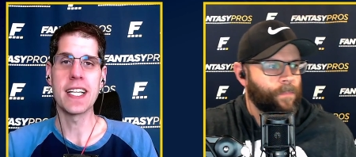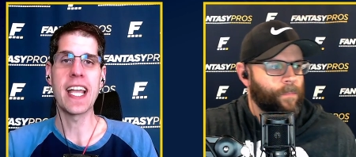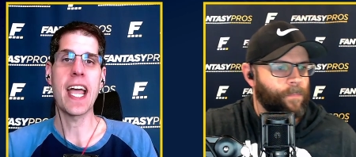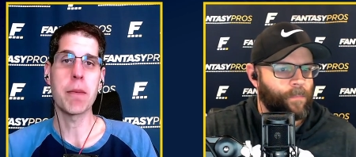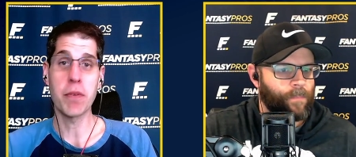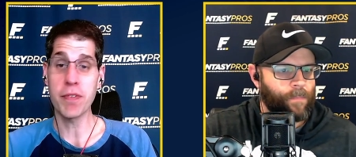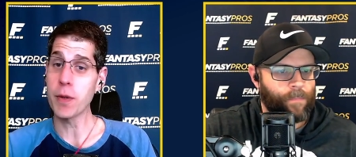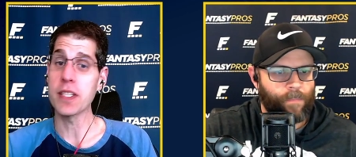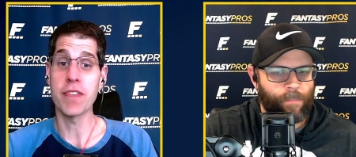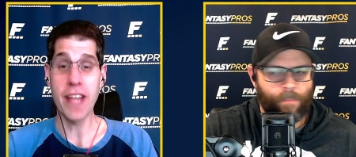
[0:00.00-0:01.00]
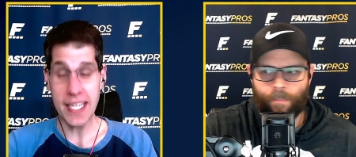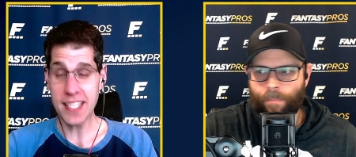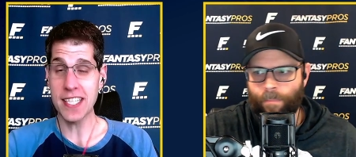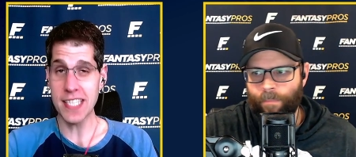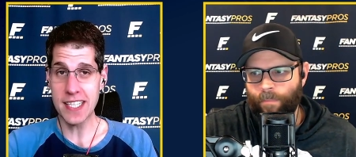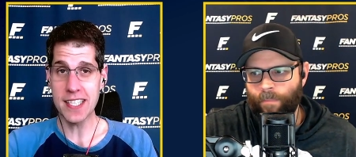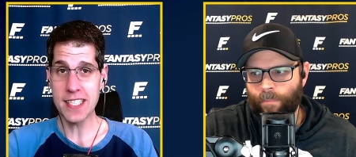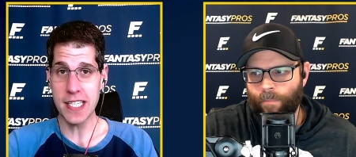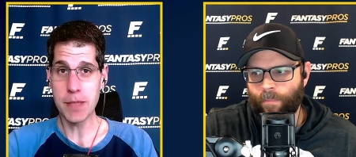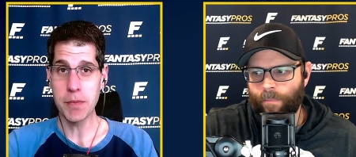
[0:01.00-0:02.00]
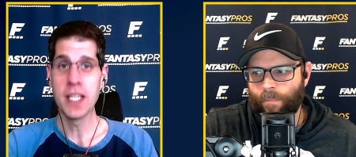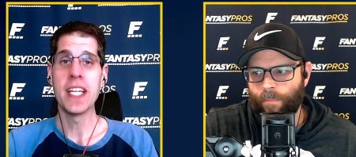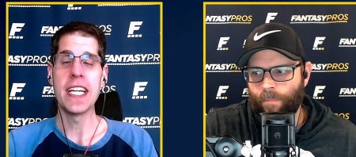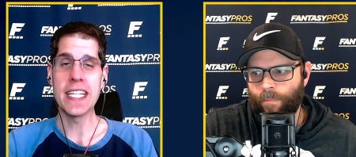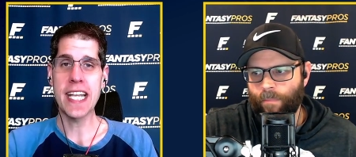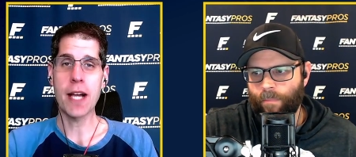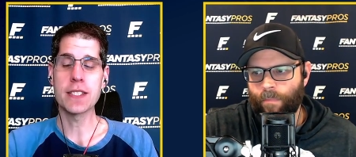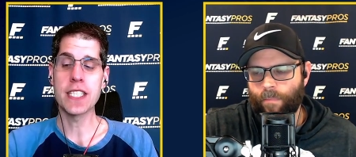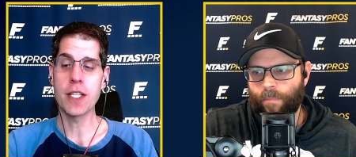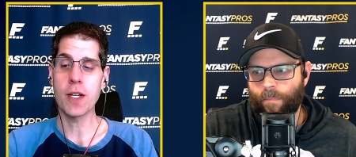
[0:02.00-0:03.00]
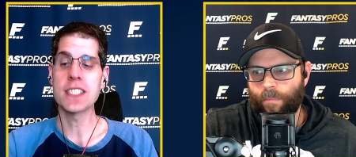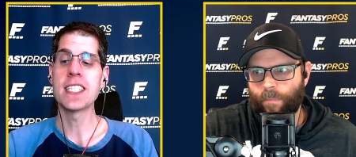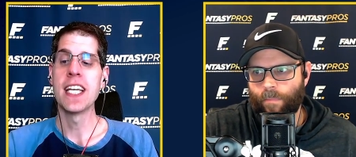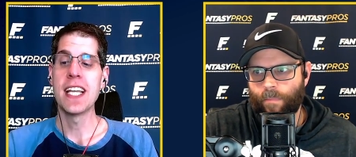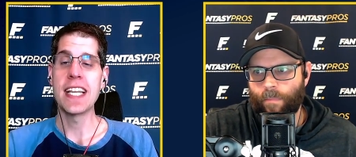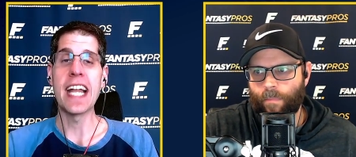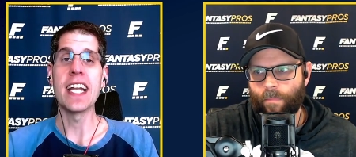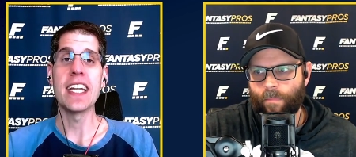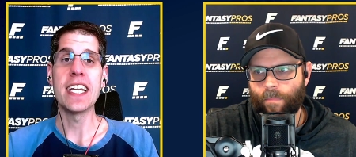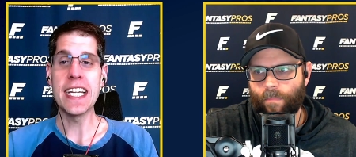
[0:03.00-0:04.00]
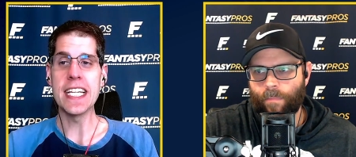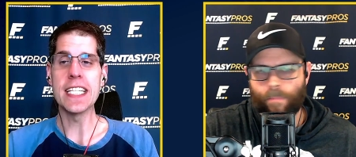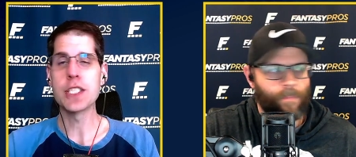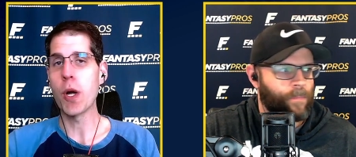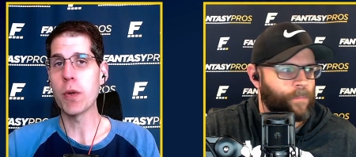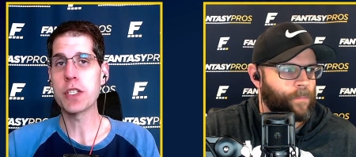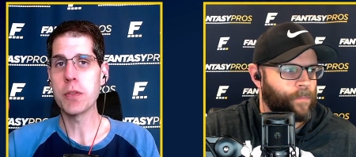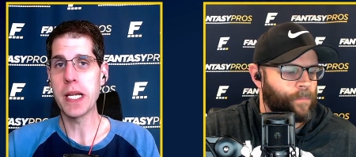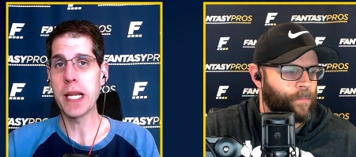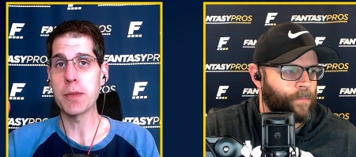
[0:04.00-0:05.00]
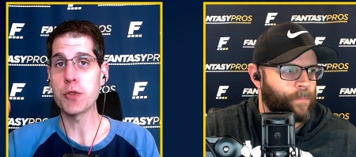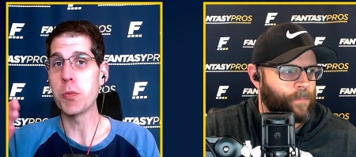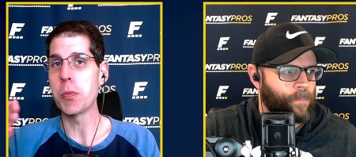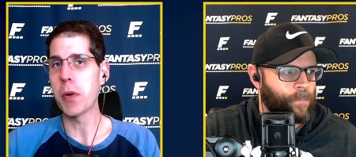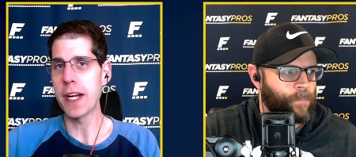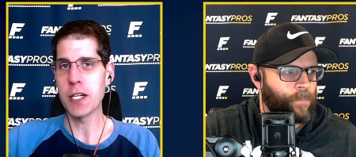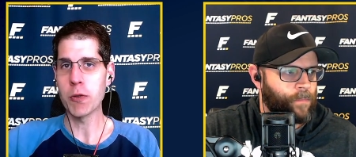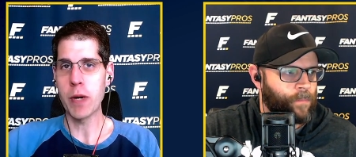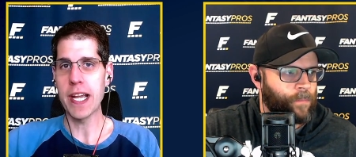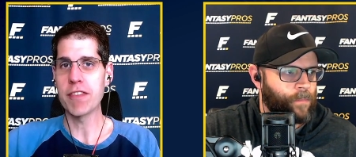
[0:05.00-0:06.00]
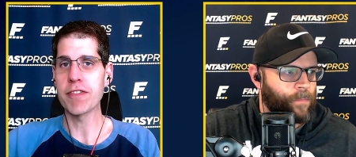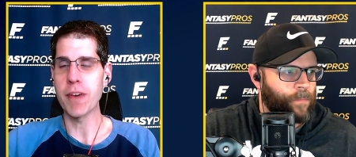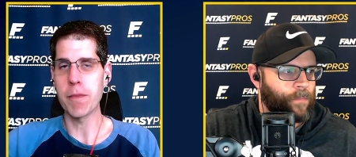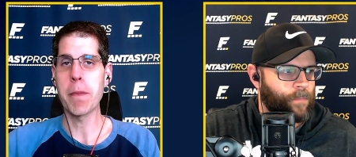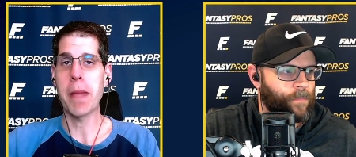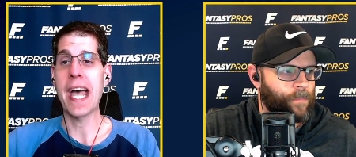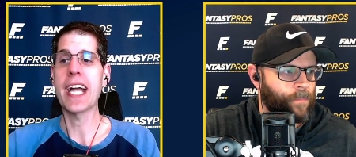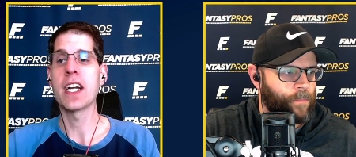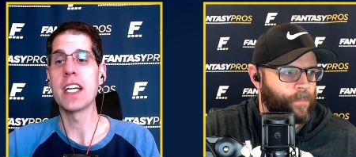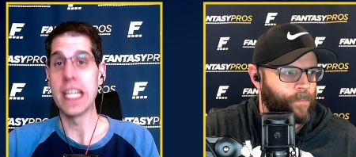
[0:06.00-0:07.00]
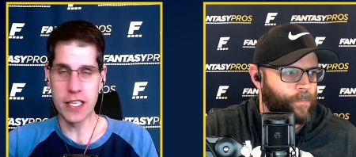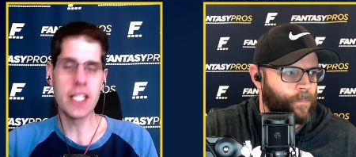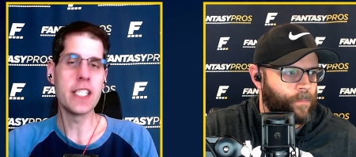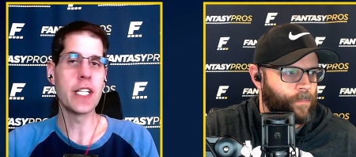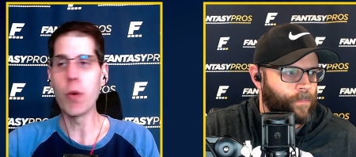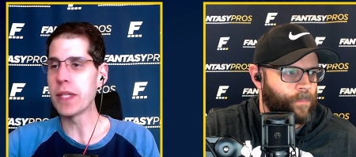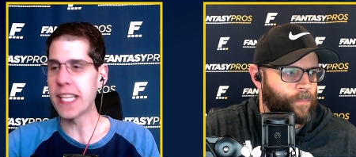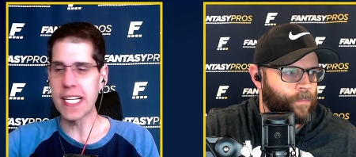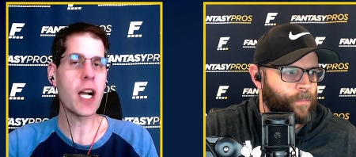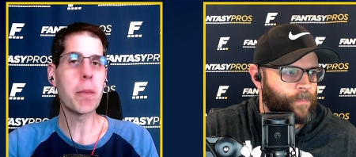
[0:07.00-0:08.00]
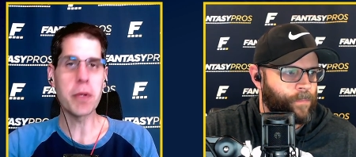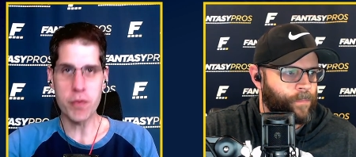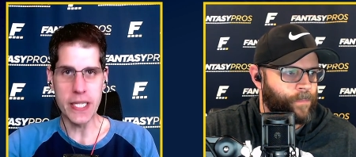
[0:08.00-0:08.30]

Speaker 1: than they had before, and the fact that he led the team in carries and yards, that he is going to be able to break away from the pack in the, you know, within a couple of